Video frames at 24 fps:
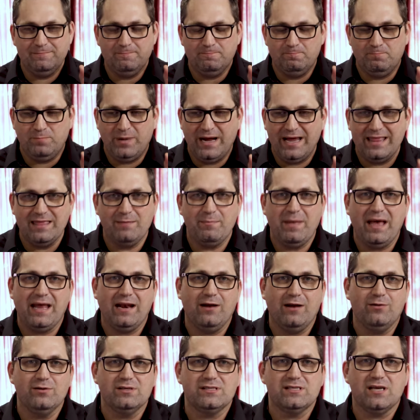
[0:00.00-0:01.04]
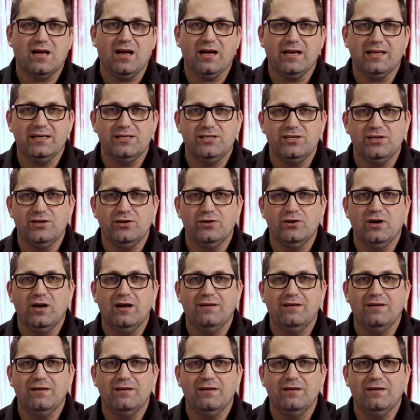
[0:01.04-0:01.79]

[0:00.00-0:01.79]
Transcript: by the man I was talking to